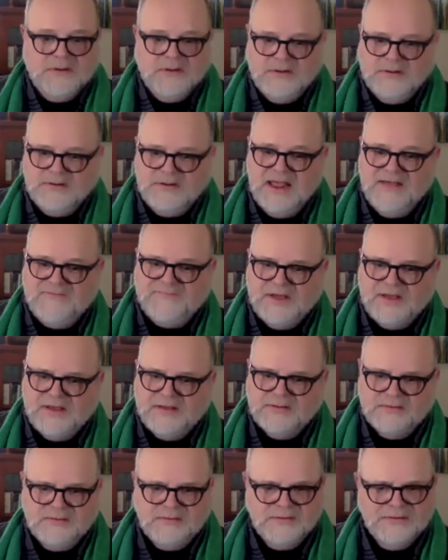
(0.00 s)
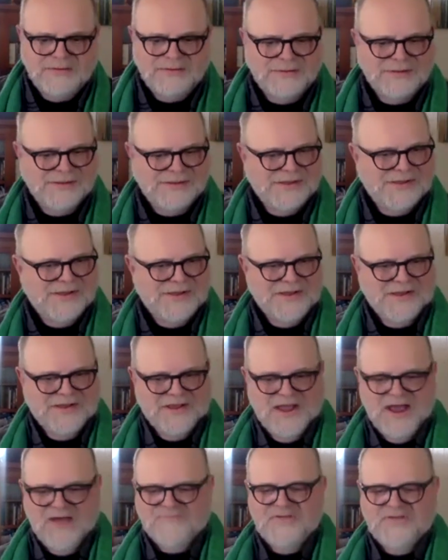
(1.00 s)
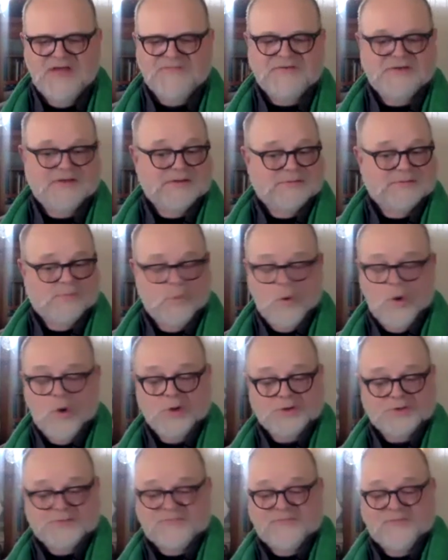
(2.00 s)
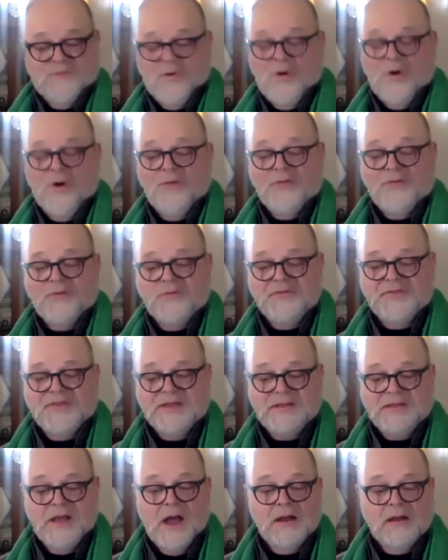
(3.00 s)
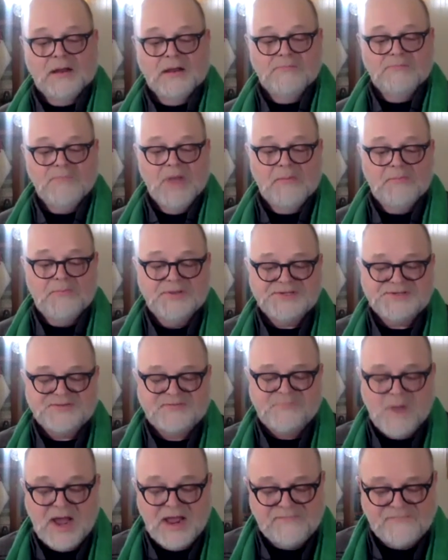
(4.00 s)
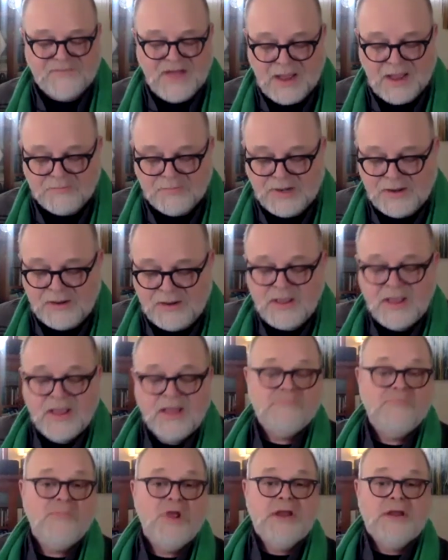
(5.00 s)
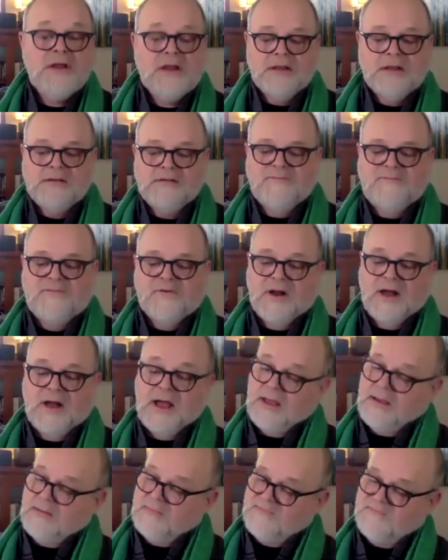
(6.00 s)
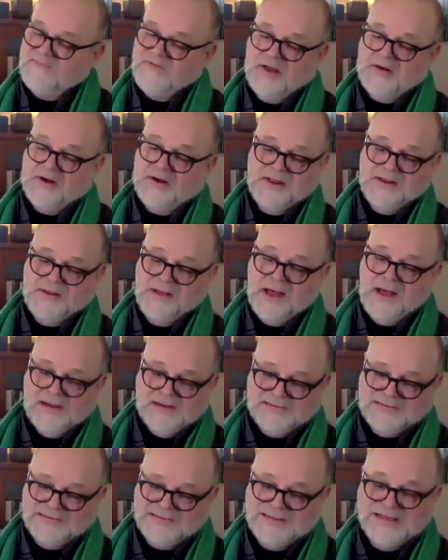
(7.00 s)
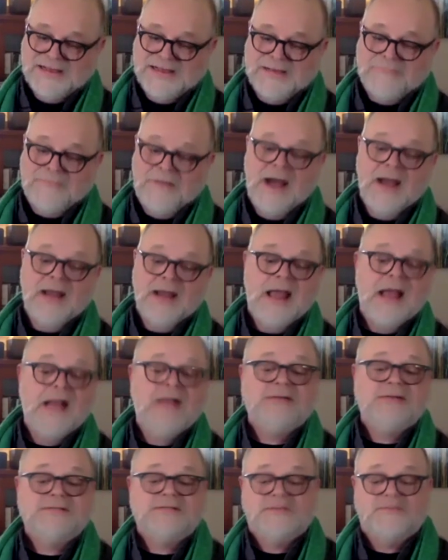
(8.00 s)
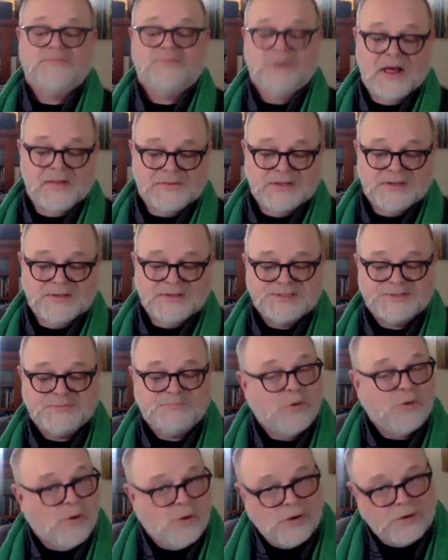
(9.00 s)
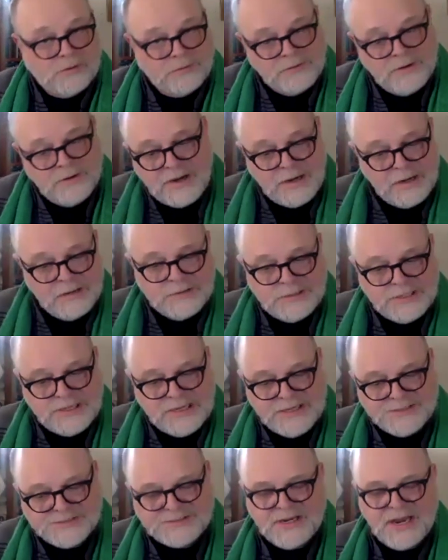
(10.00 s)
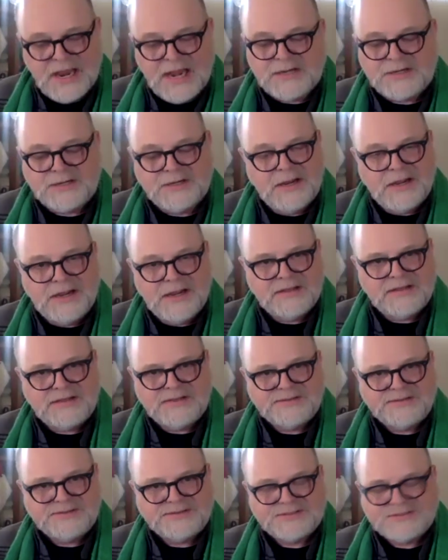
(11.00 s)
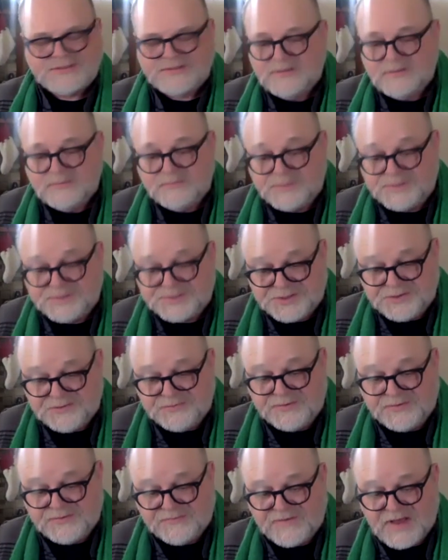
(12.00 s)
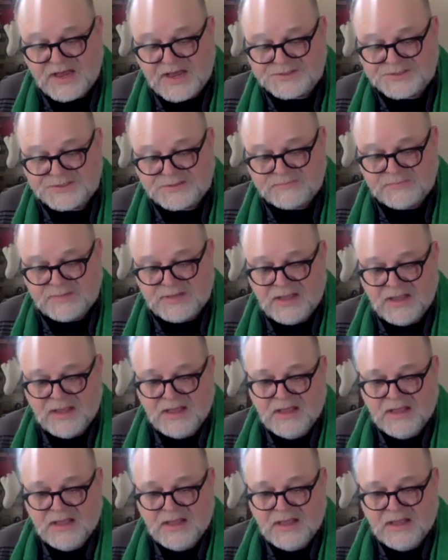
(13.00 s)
Never. Have never walked forth with the younger members of my family, meaning, for I am very young, my elder brothers born in these late years? Pursued the phantom.